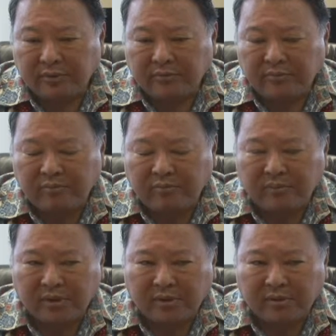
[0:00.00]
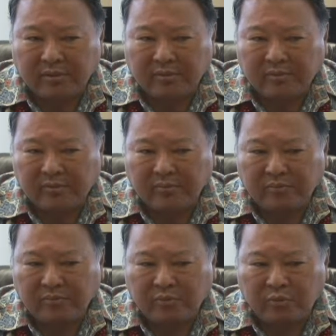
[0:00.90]
we've
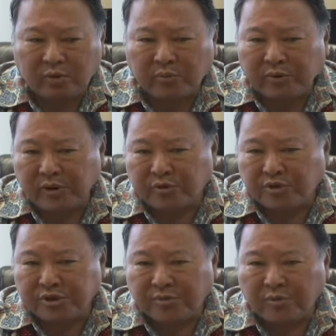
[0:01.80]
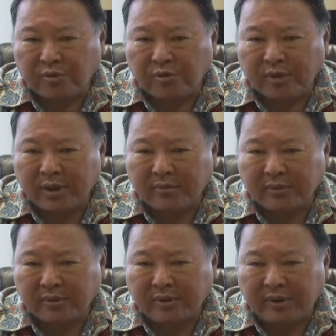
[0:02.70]
worked with the attrition
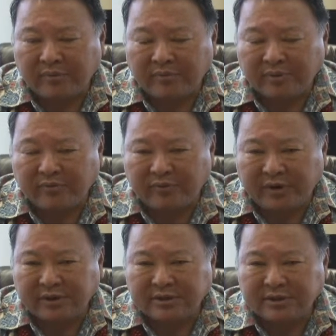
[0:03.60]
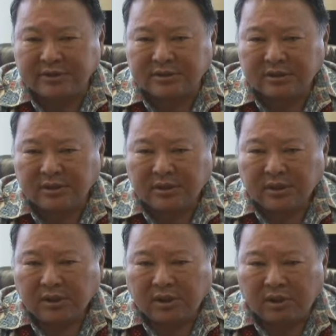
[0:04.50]
program and had some vacancies.
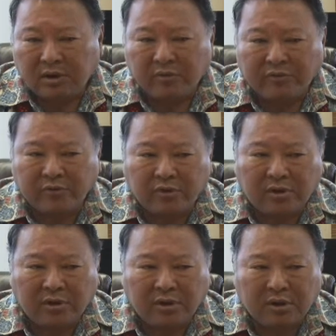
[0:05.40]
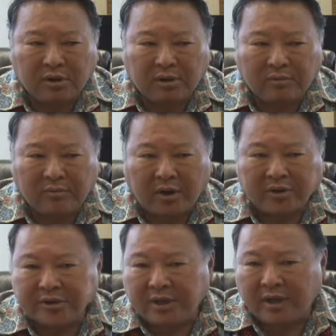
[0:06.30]
Overall,
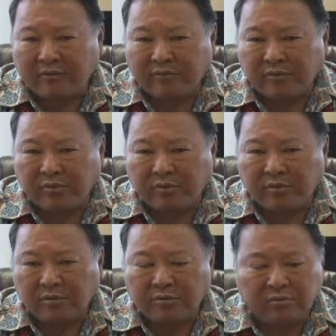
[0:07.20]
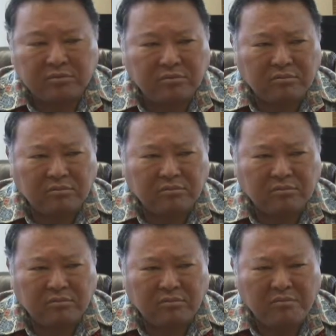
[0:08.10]
our staff will grow
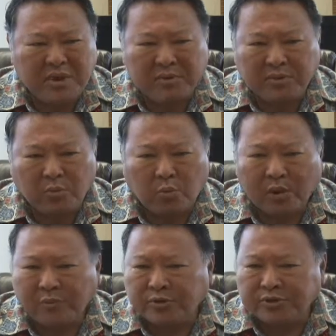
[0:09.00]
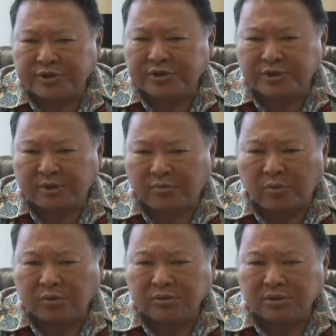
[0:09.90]
maybe one position at
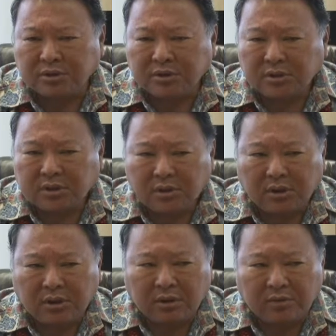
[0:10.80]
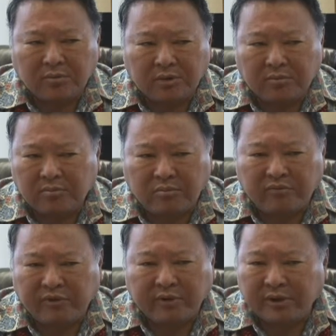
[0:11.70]
most, but
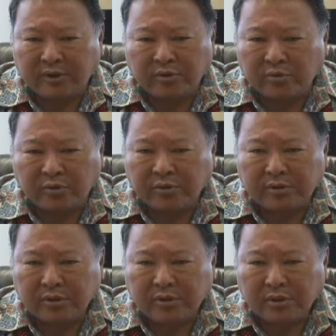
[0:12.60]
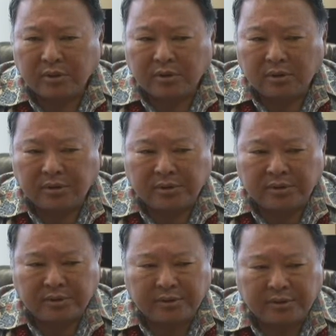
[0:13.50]
very little growth.
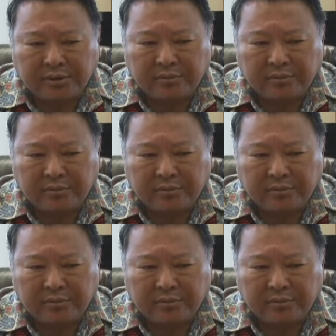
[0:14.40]
And